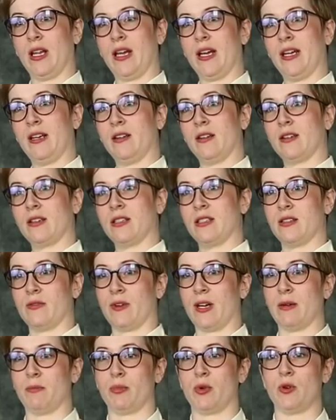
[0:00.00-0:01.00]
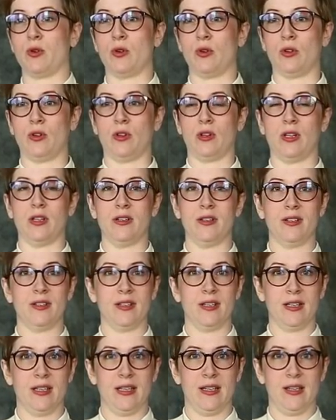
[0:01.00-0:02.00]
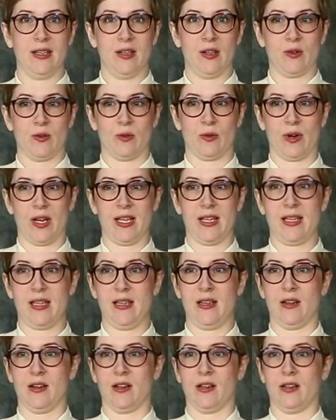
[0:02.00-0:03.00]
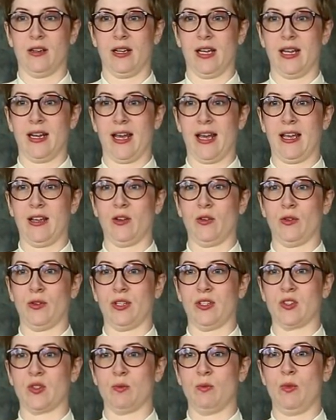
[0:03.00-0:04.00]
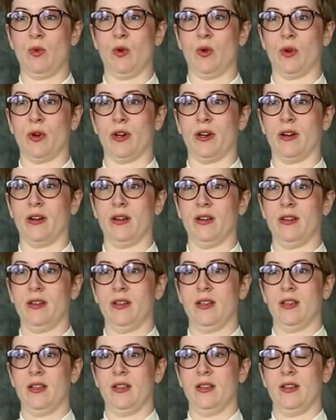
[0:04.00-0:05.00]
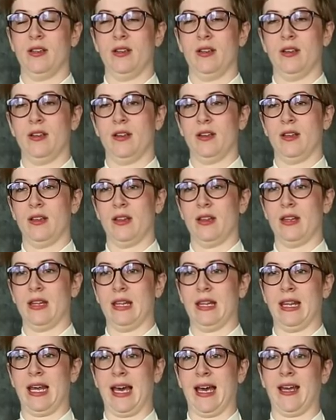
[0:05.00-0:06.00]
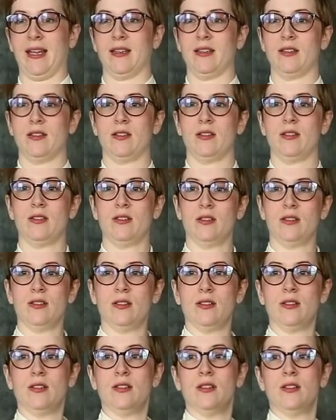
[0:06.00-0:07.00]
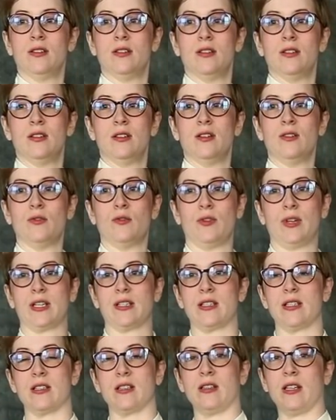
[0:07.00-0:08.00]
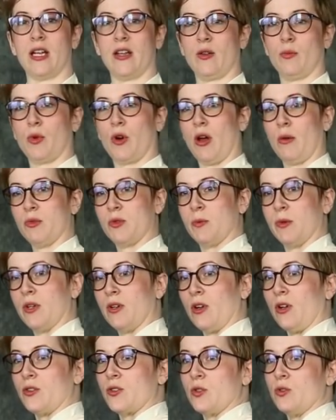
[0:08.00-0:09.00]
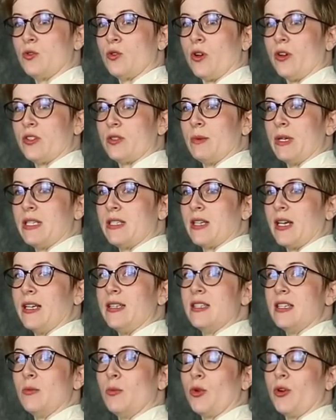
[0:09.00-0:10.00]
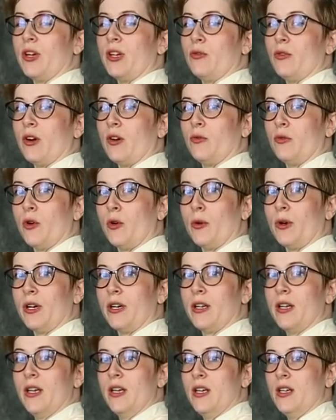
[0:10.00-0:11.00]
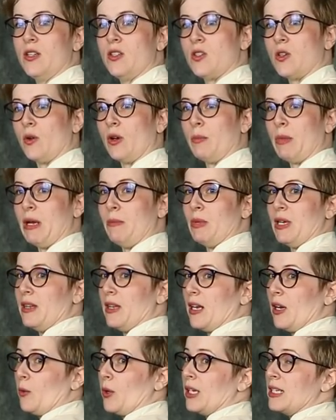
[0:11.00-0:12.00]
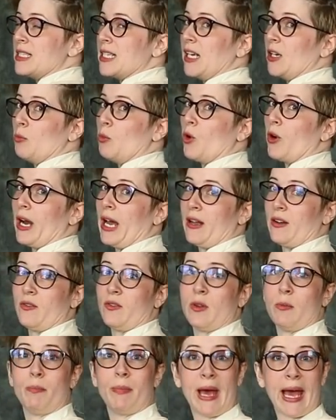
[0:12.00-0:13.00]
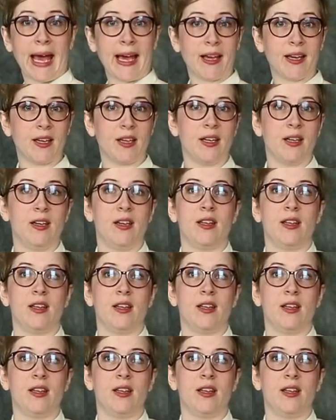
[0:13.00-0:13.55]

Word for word: line, because if I pull right here and angle this more, that fixes a lot of the problems, but it also draws my side seam pretty far forward. So it might be that I want to take more out of the back